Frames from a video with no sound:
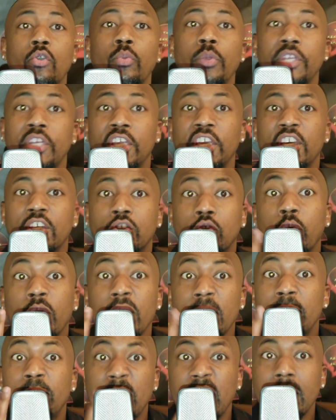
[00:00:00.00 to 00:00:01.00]
we did 3
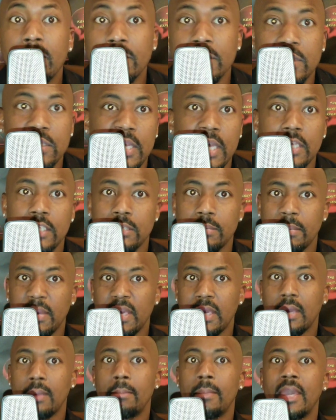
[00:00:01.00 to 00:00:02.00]
big mistakes
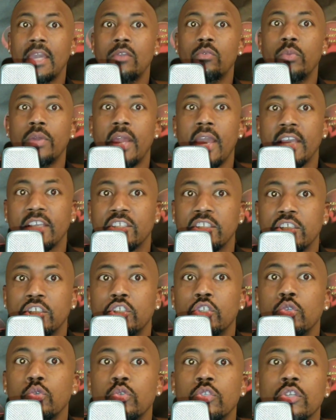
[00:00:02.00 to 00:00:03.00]
men make when actually
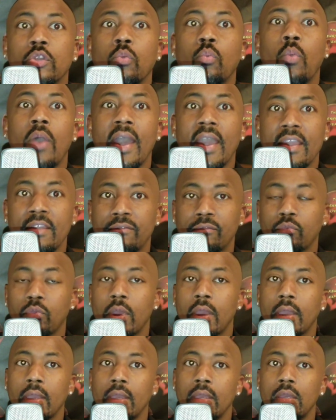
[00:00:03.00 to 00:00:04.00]
choosing a wife,
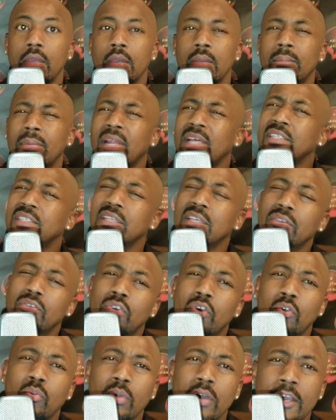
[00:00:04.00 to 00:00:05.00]
right? But I said, you
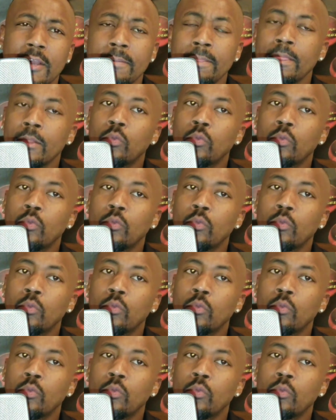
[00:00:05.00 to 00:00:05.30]
know what?